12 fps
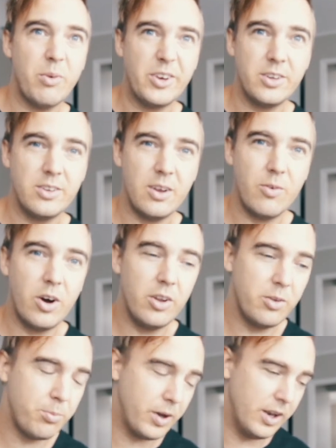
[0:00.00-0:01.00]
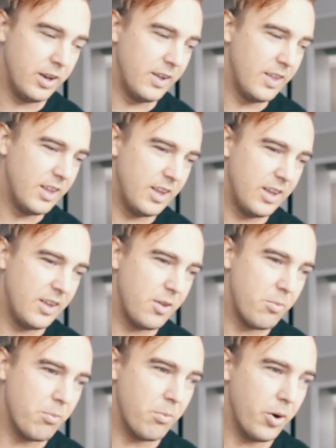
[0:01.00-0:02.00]
much as they want, but
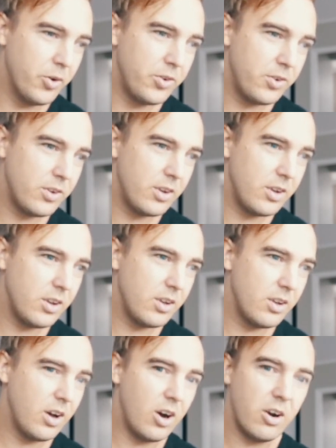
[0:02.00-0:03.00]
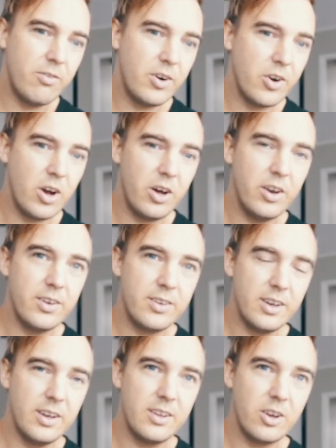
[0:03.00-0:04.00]
most are very honest,
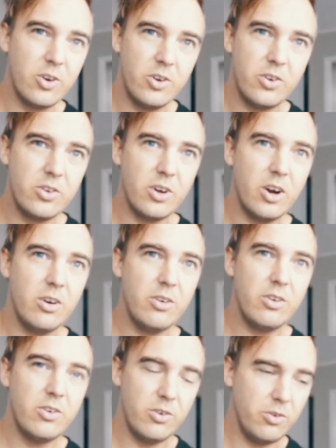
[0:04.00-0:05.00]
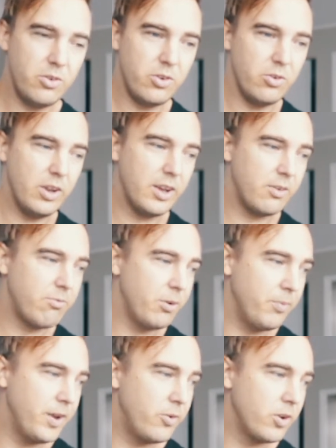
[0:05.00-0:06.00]
and it's a good start to like,
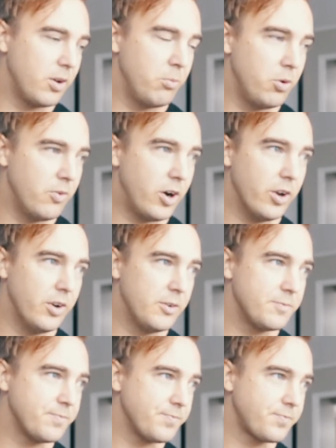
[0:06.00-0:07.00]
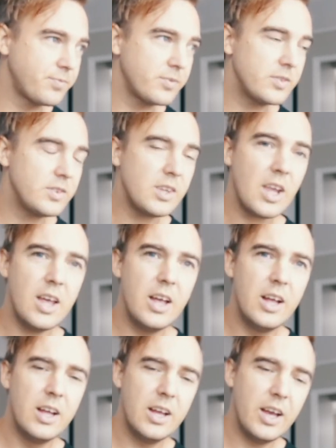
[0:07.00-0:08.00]
from there we can move on.
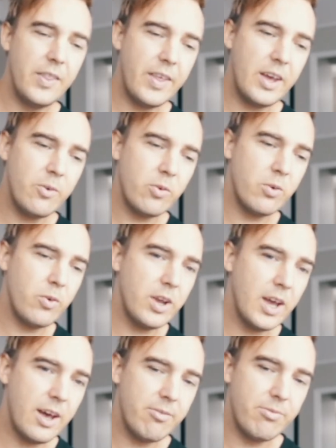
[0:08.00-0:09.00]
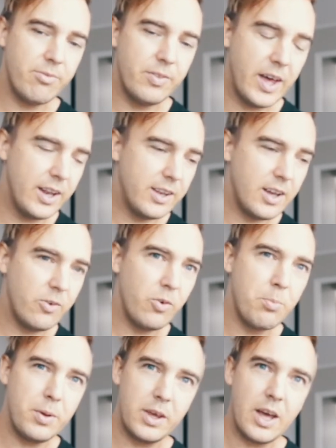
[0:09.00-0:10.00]
And then when we have that done,
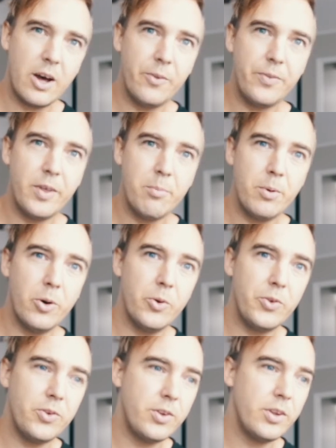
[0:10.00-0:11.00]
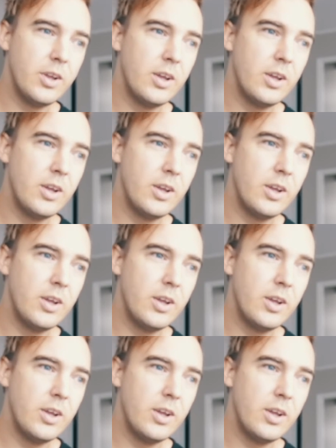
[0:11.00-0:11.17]
we pick out the most